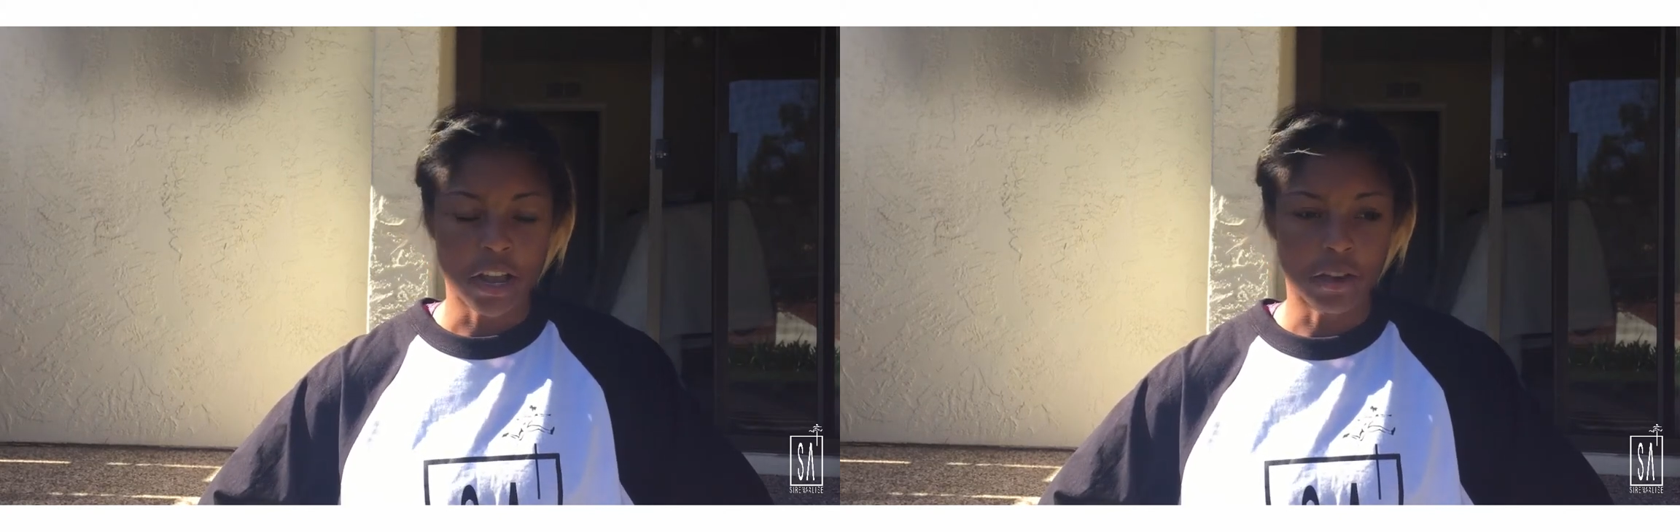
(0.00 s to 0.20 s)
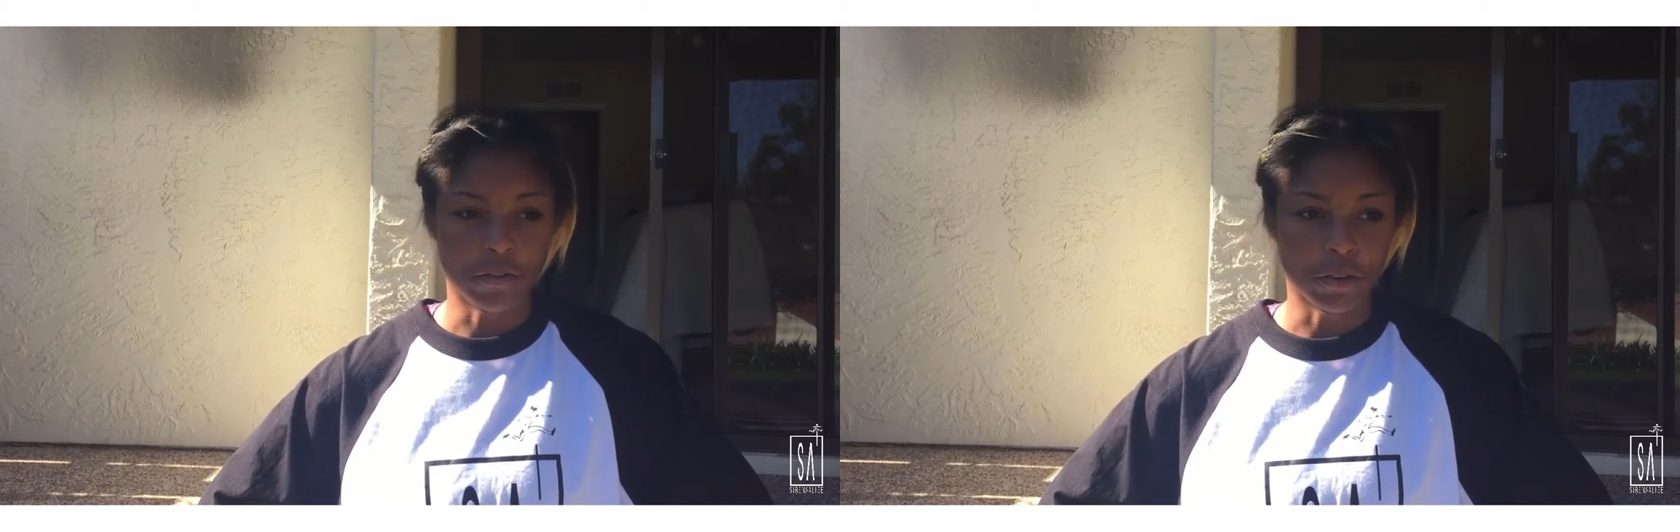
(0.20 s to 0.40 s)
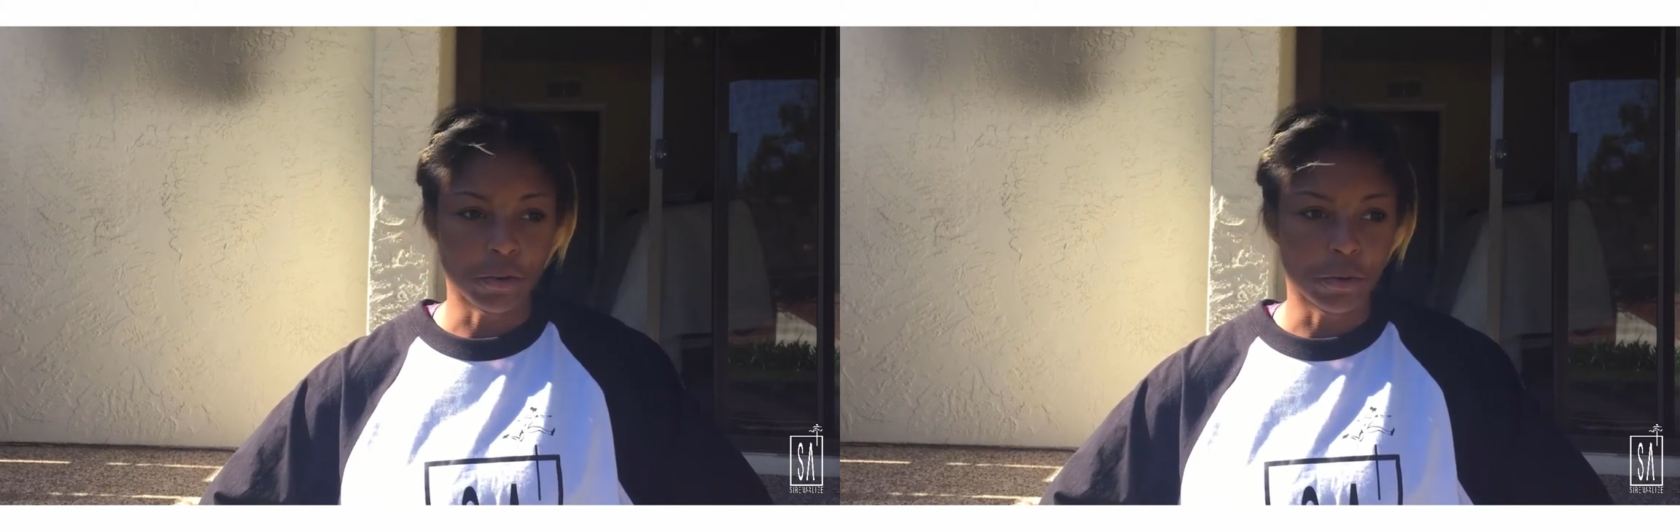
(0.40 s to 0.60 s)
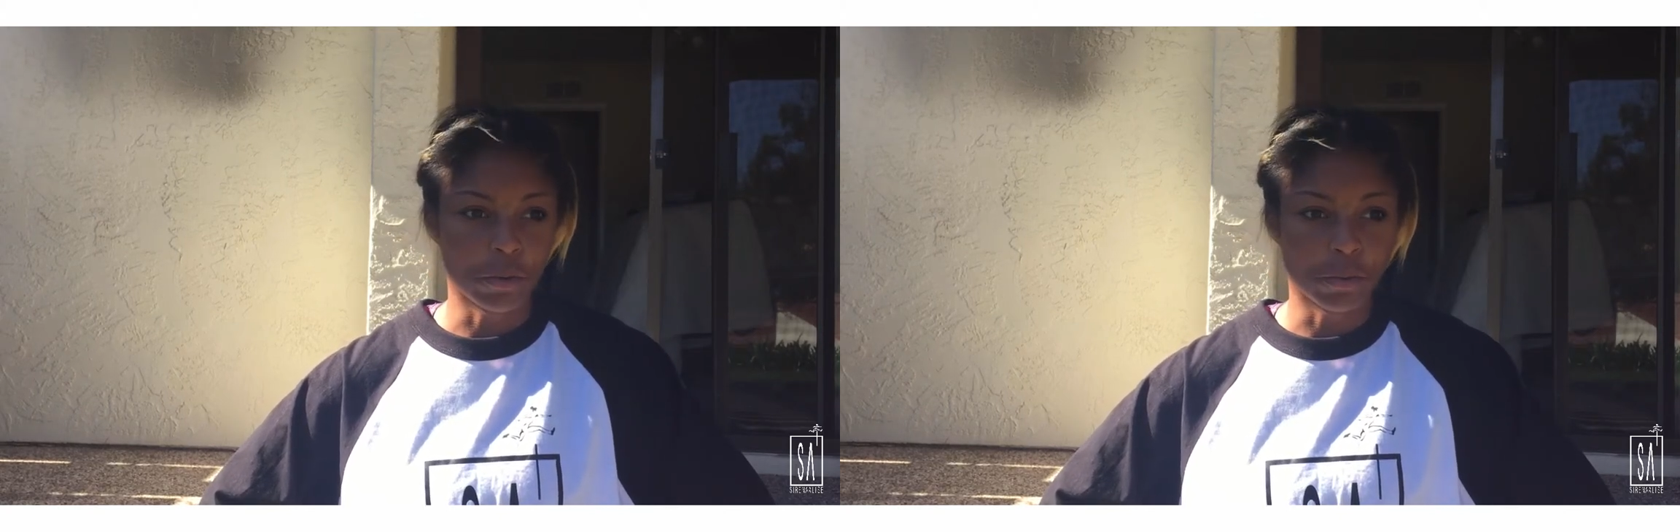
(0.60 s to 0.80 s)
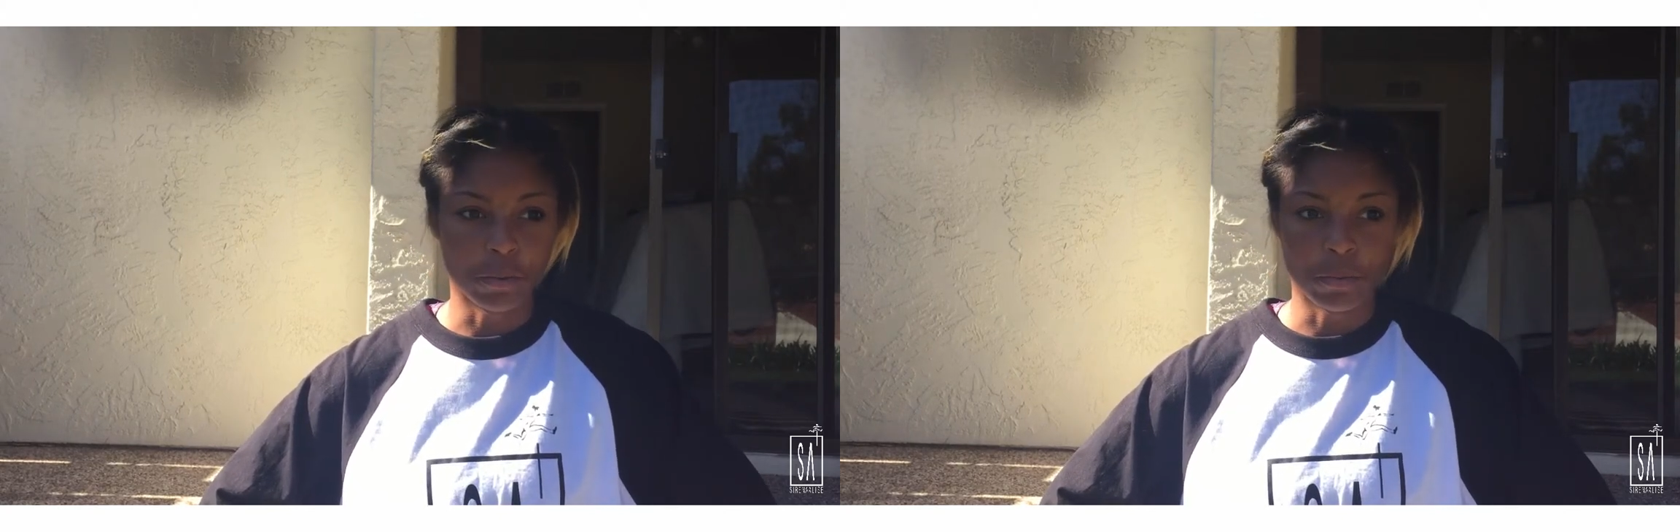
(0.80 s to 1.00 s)
If
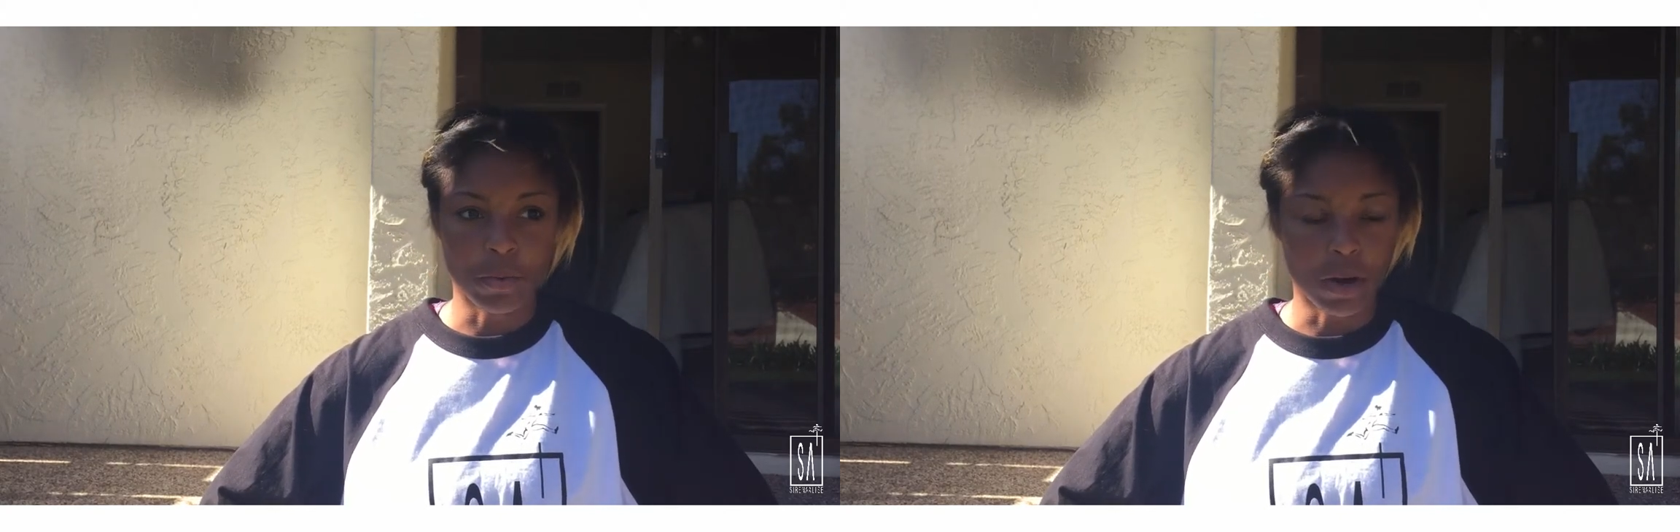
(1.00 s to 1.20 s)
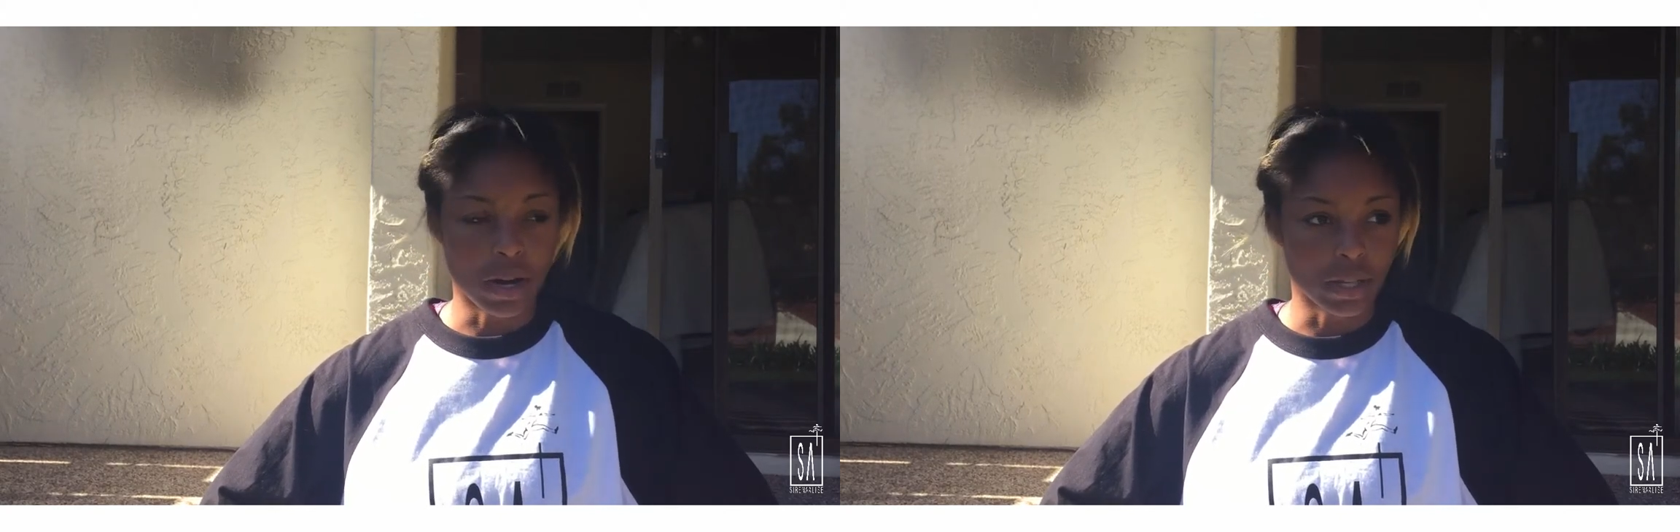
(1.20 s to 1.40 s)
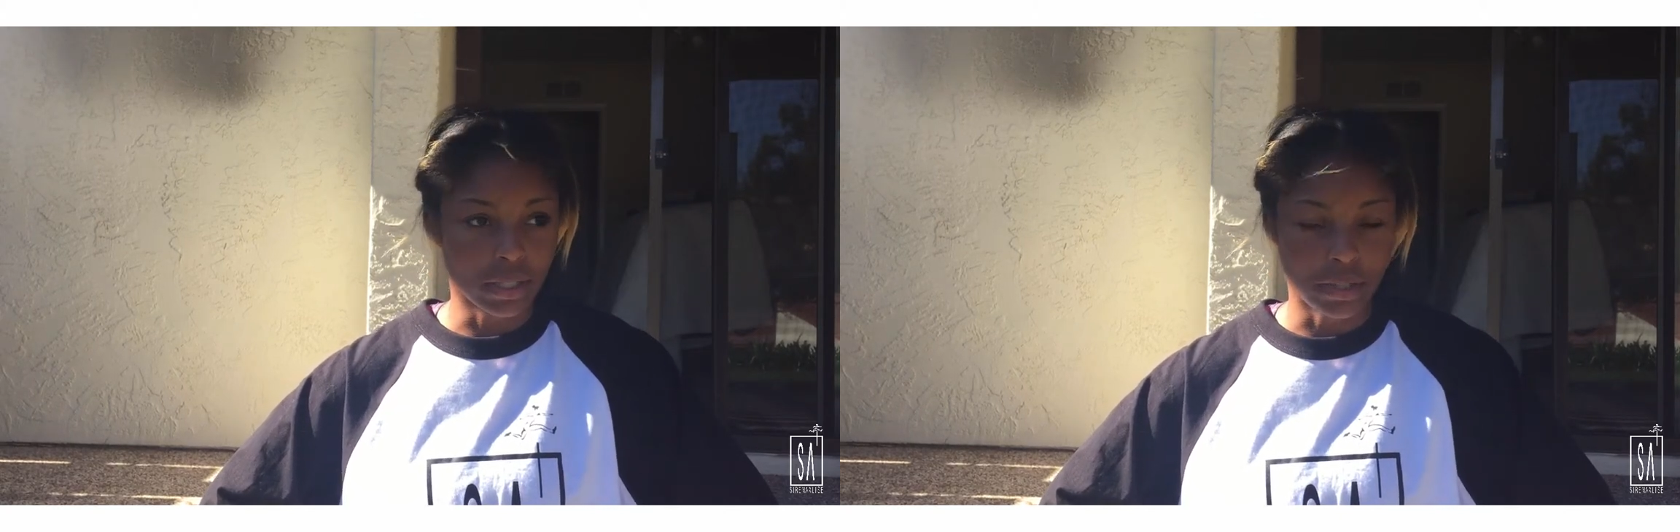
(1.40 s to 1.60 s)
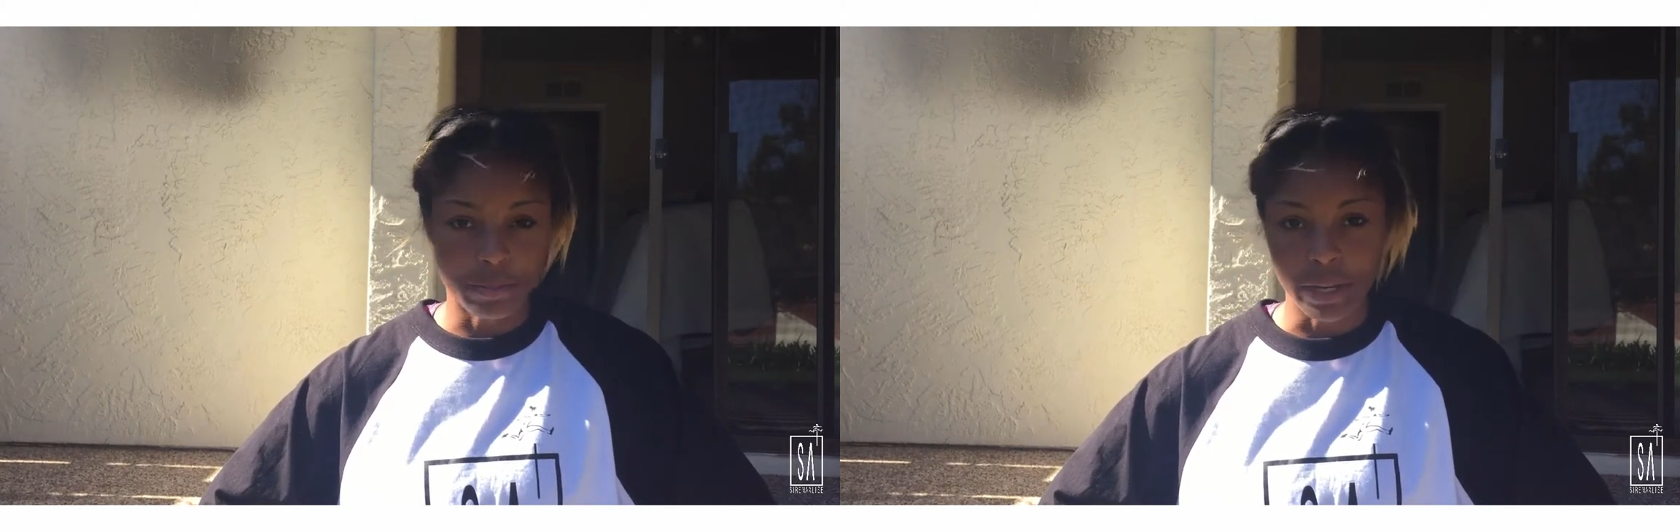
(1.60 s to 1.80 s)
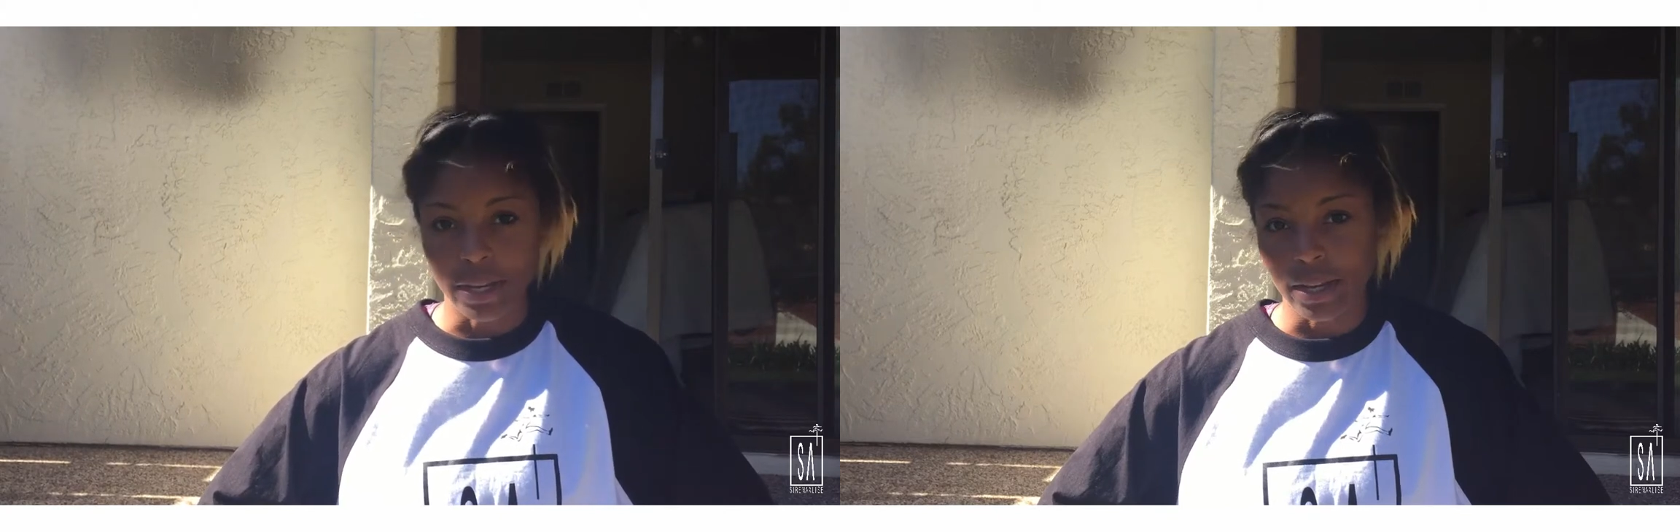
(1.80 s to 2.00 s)
you want to
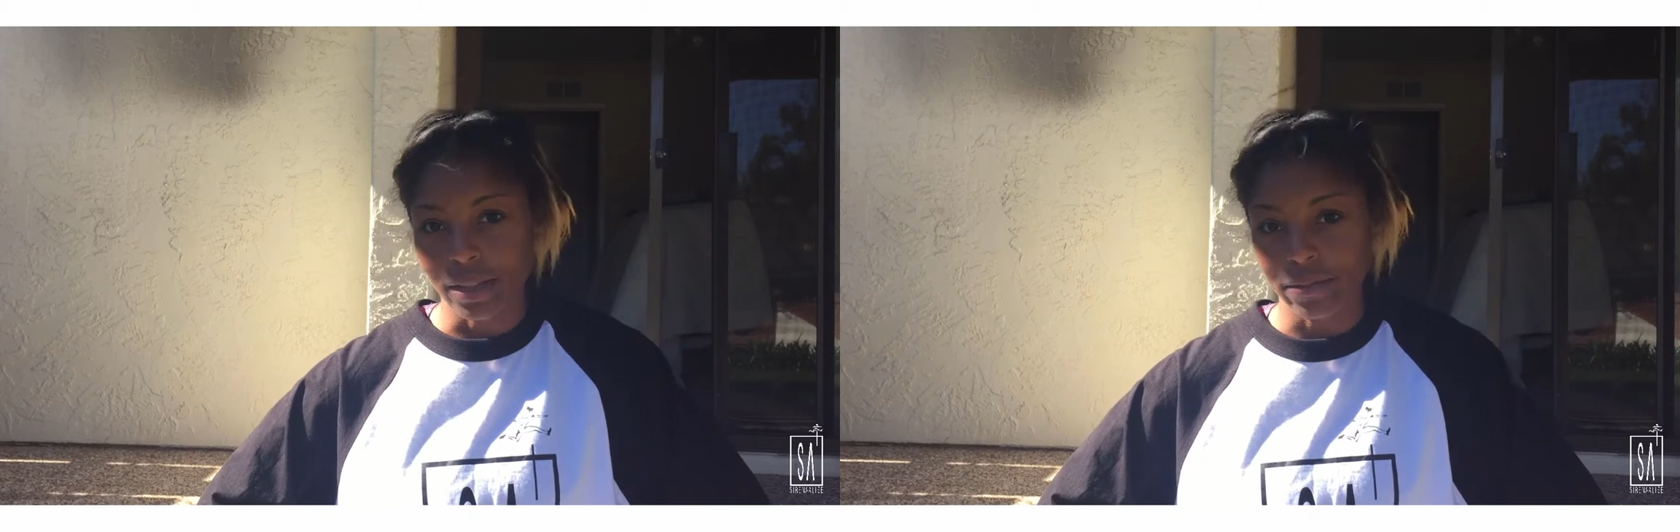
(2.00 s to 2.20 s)
be